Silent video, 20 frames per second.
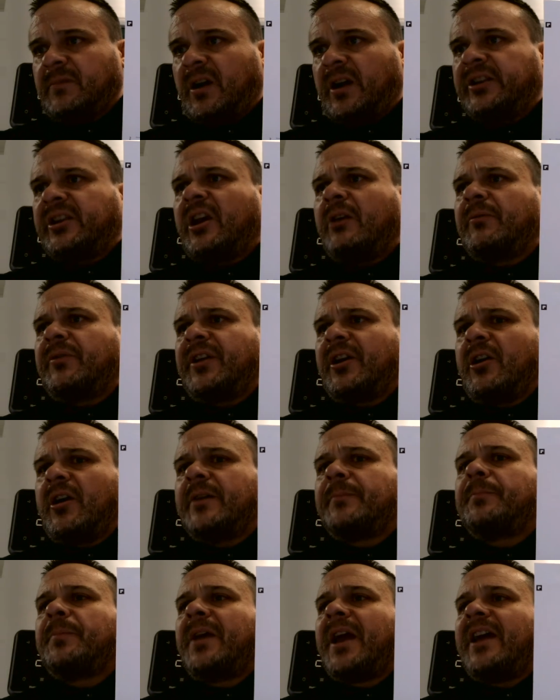I don't think
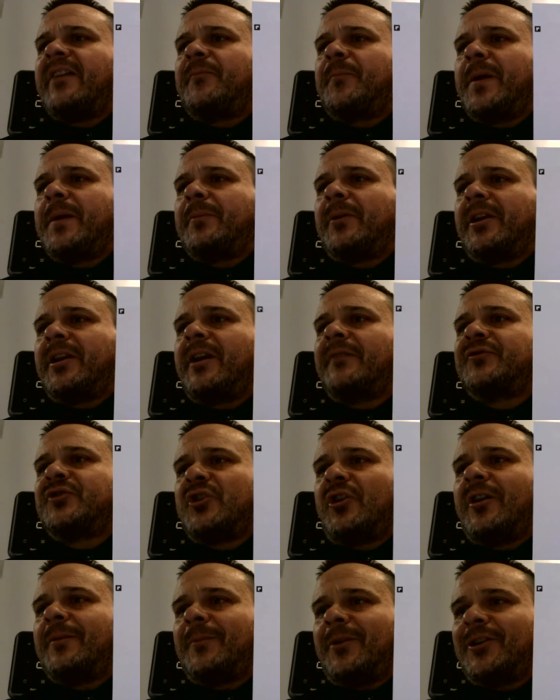I gave people enough
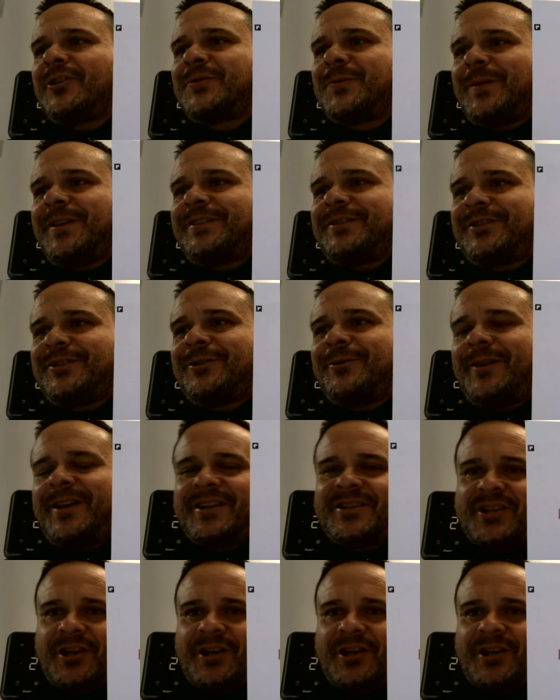time last week to do it.